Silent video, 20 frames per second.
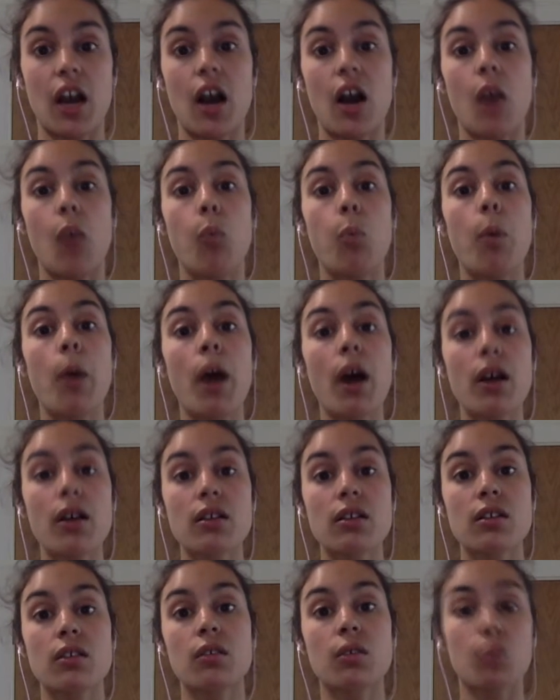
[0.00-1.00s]
a
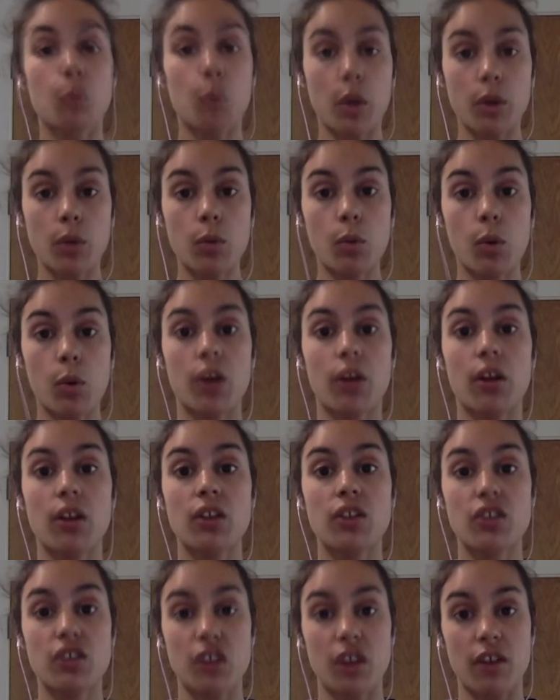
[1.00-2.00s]
personal one on one
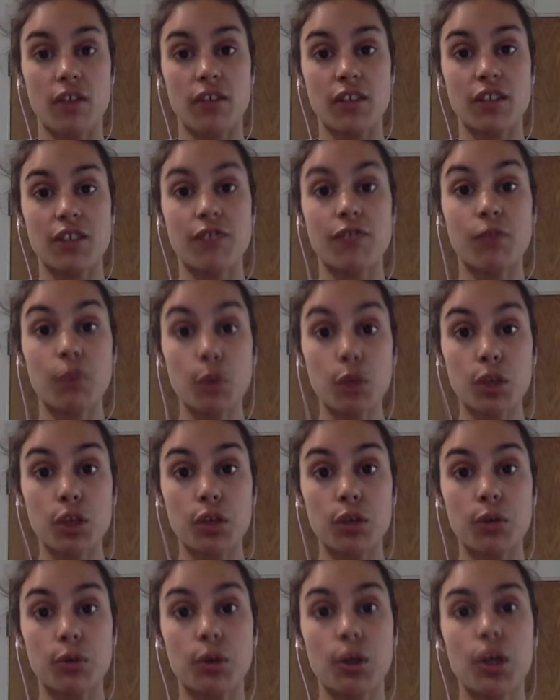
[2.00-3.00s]
service for
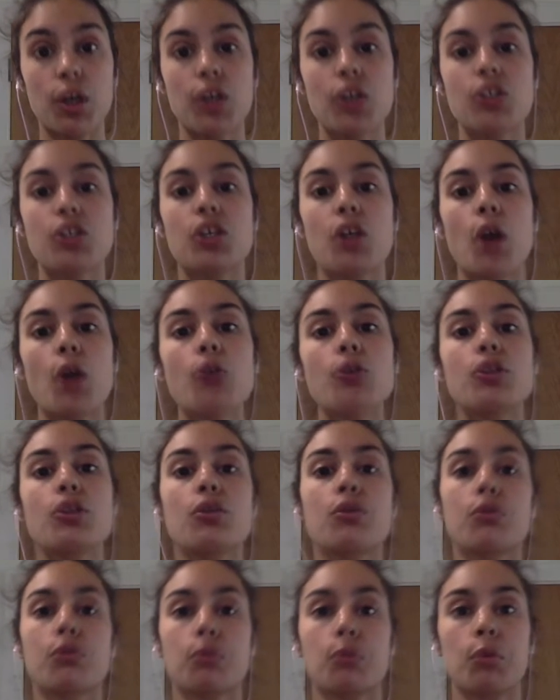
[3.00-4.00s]
you to coach you
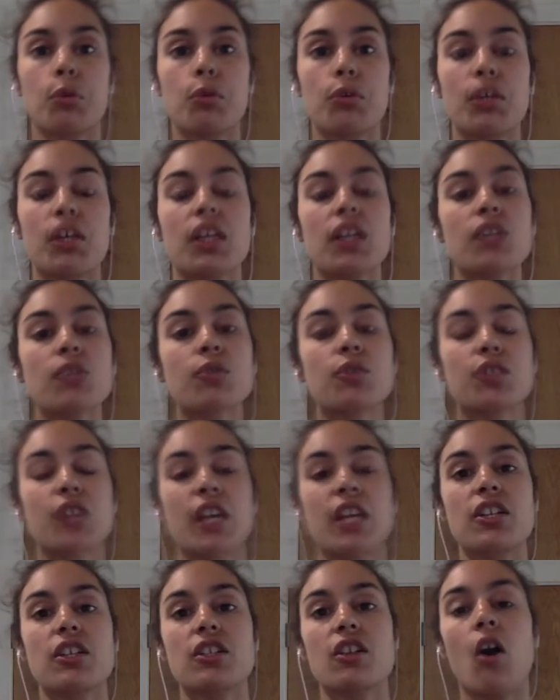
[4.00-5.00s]
through the initial
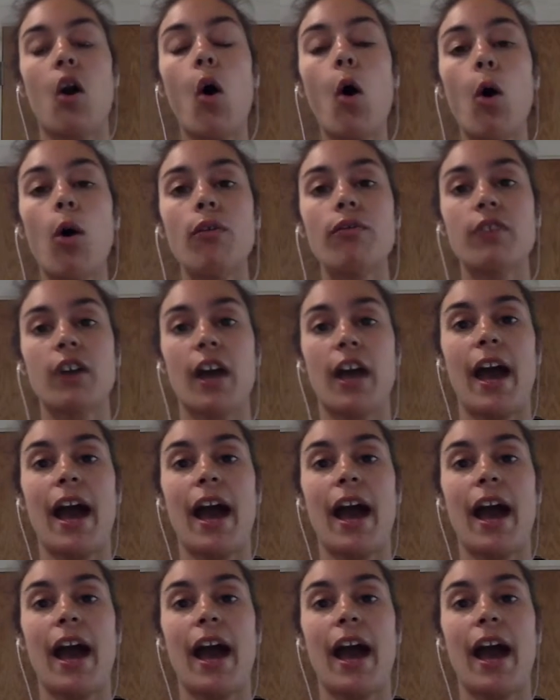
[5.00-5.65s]
stages of